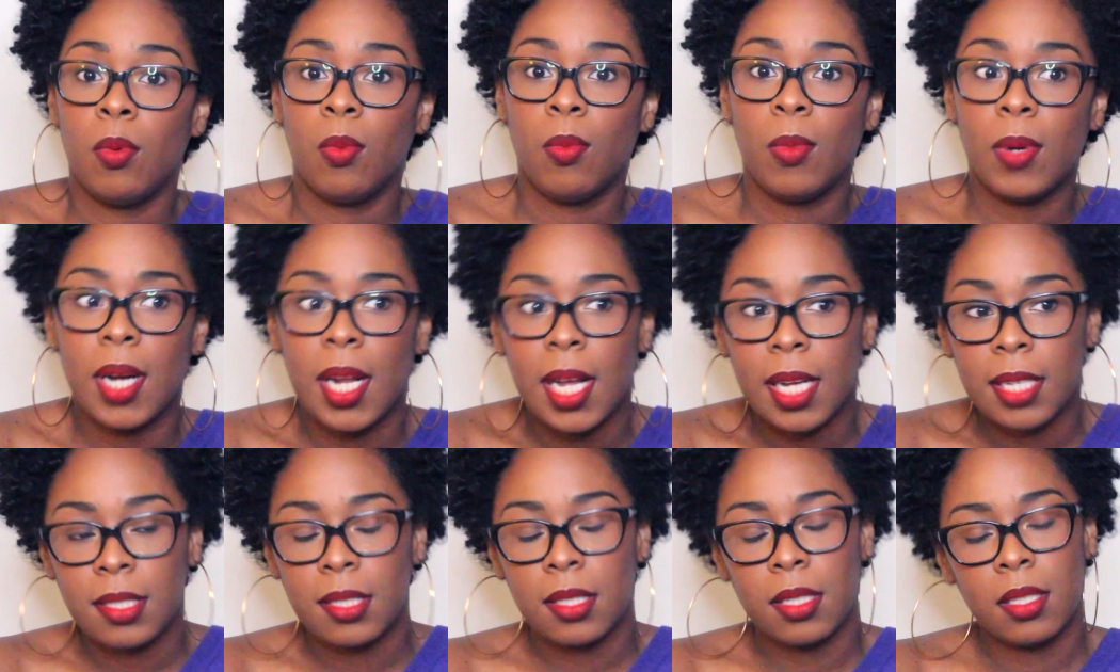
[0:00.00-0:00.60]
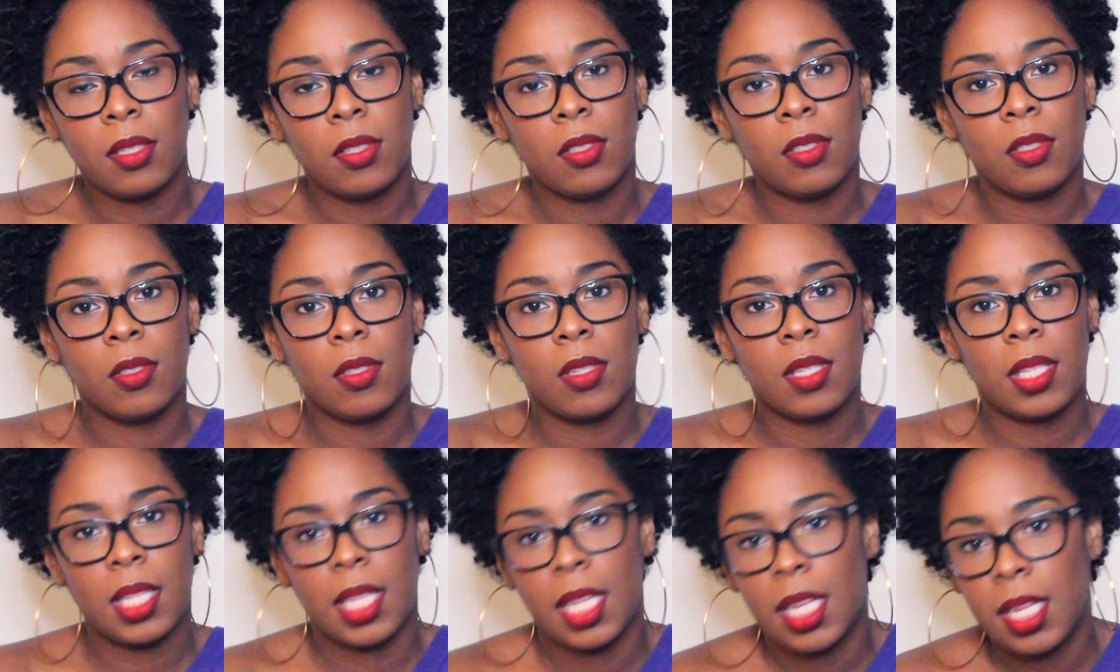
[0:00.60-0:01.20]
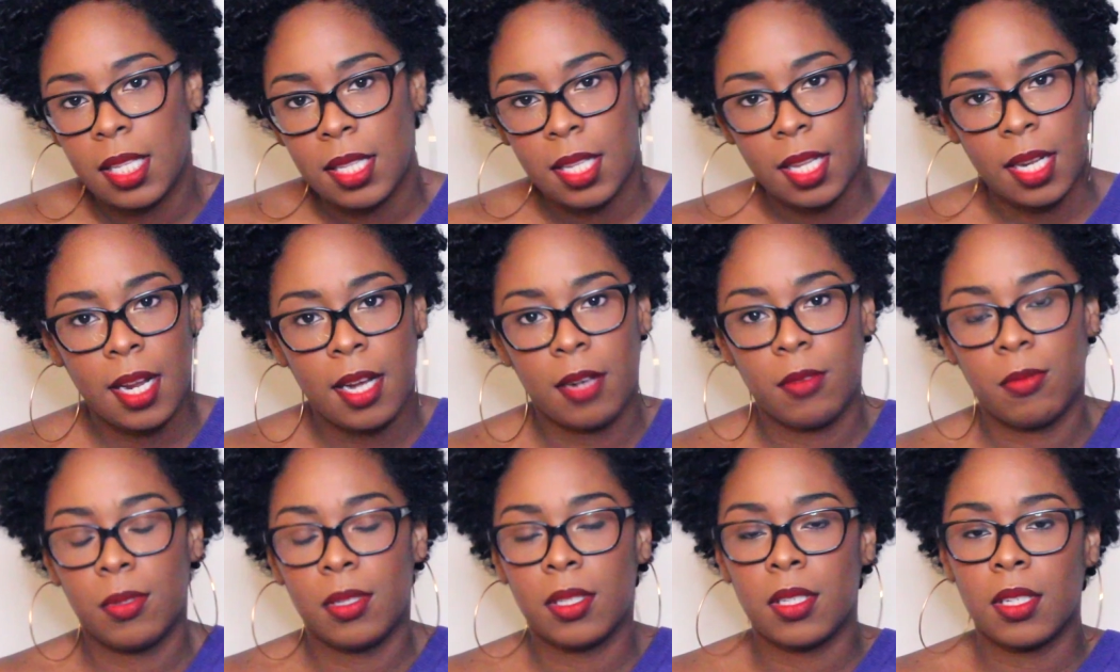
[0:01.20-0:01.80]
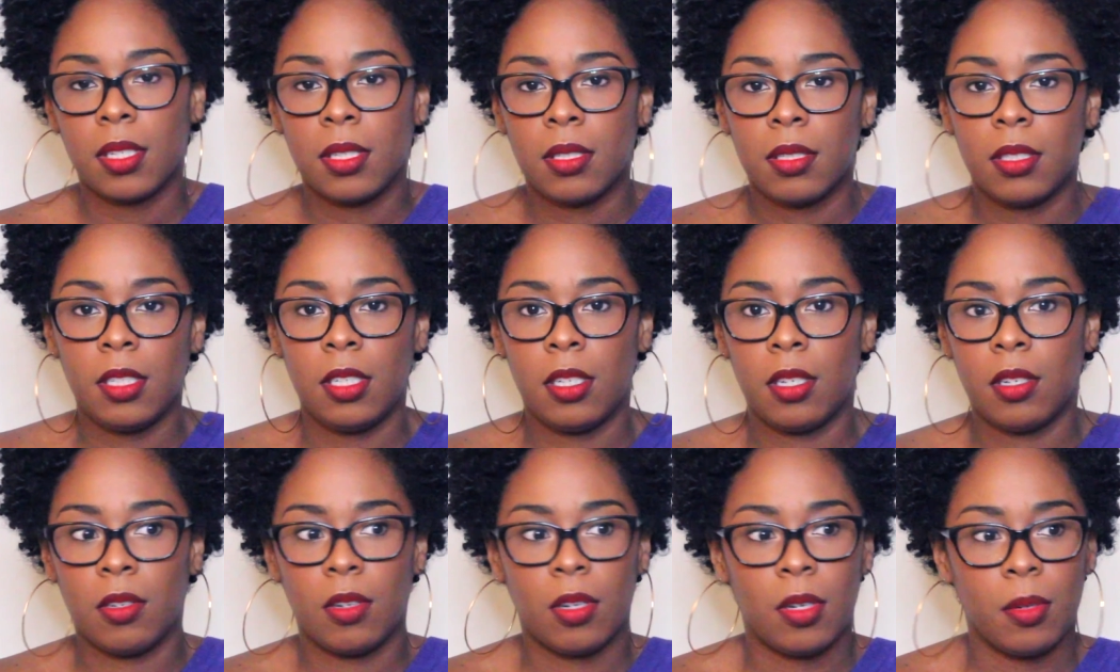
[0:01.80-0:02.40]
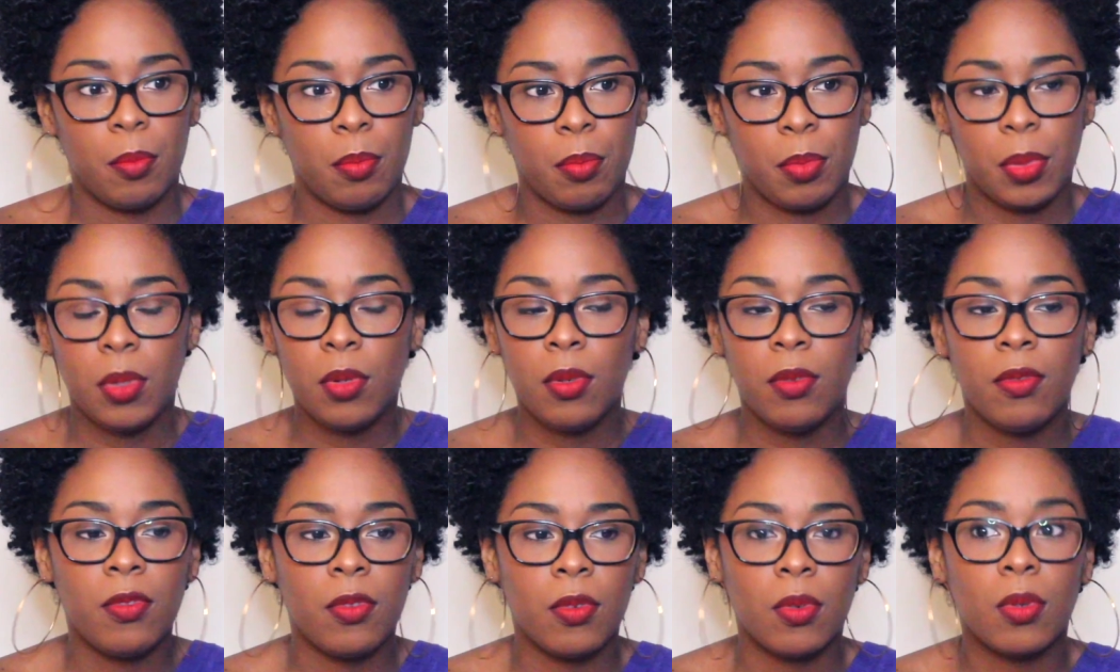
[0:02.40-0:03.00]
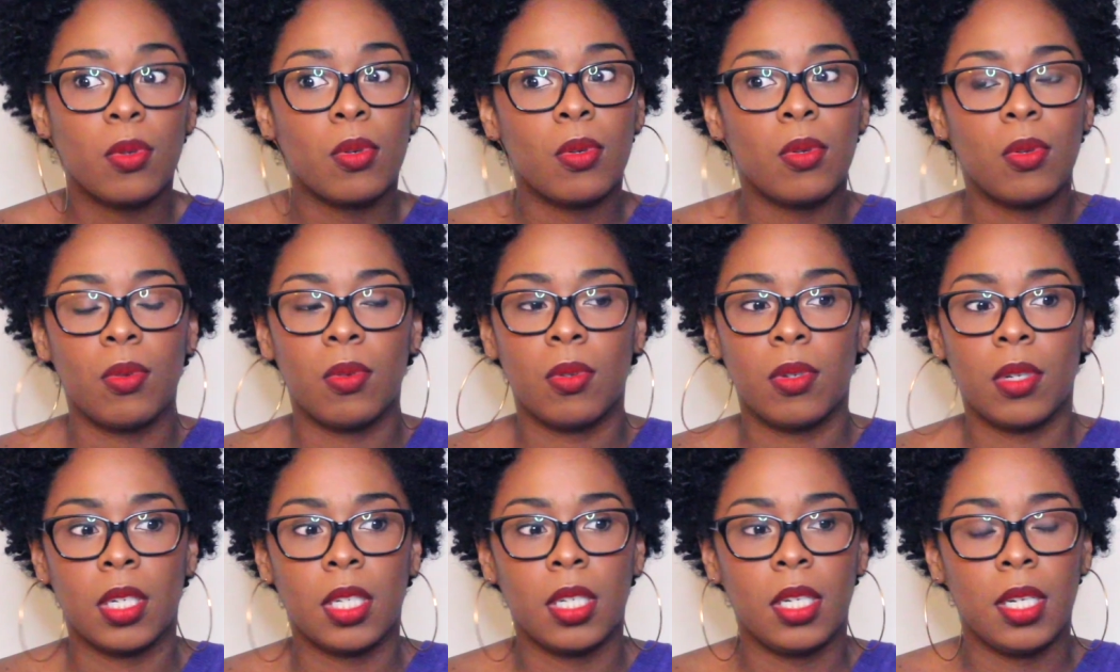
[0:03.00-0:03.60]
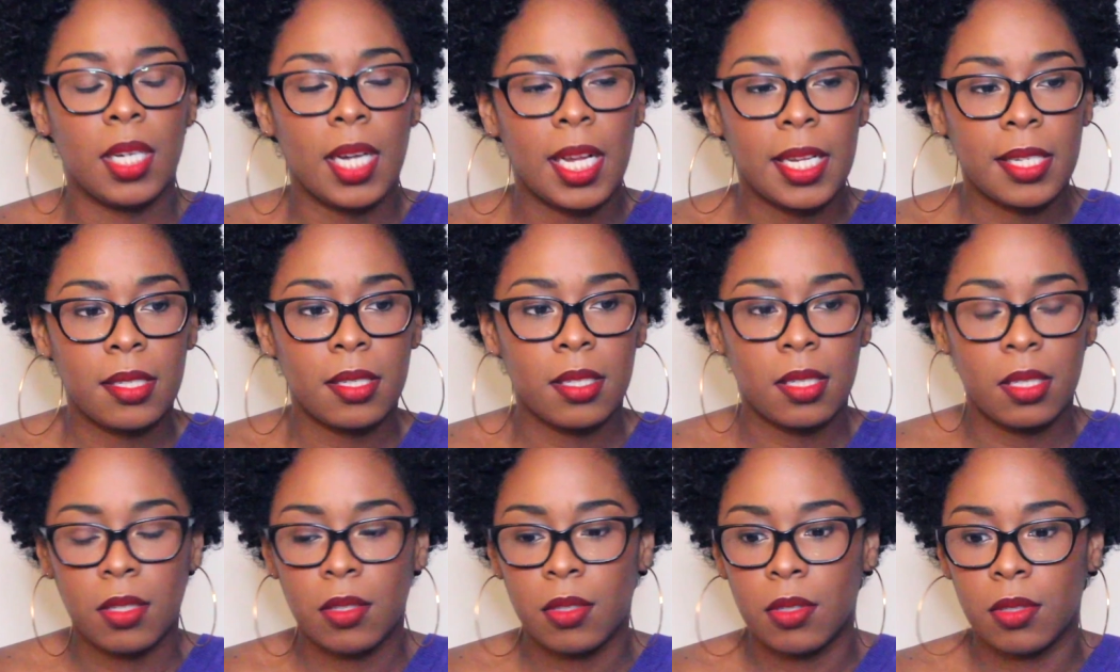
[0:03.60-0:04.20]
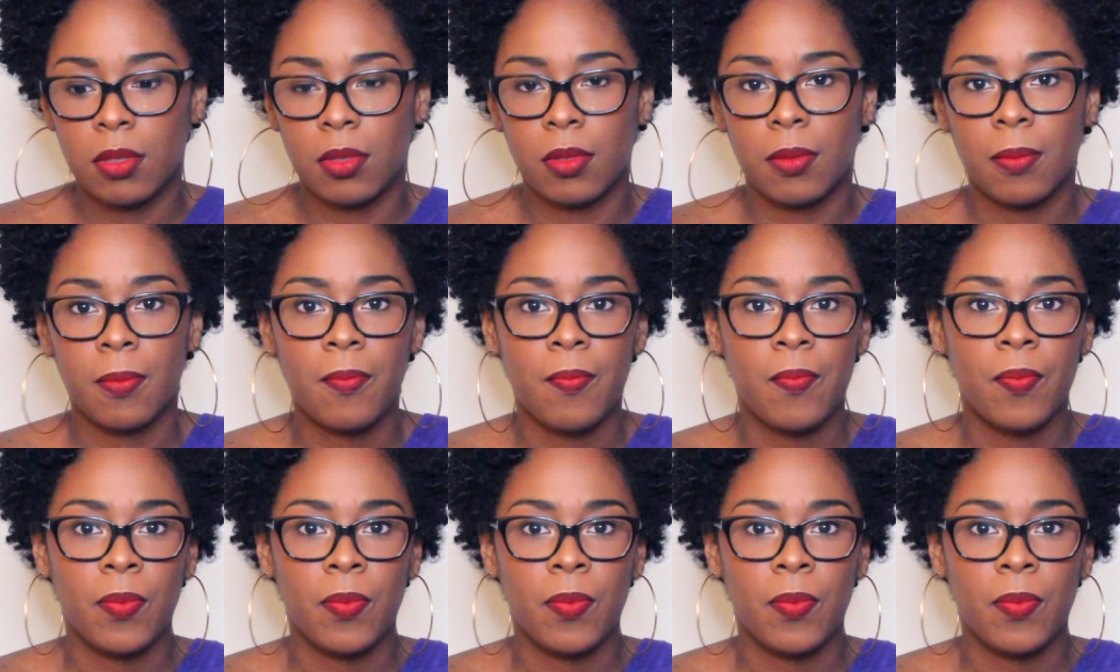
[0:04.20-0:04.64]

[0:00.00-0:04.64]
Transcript: Would I still think that I was, you know, beautiful, or could I still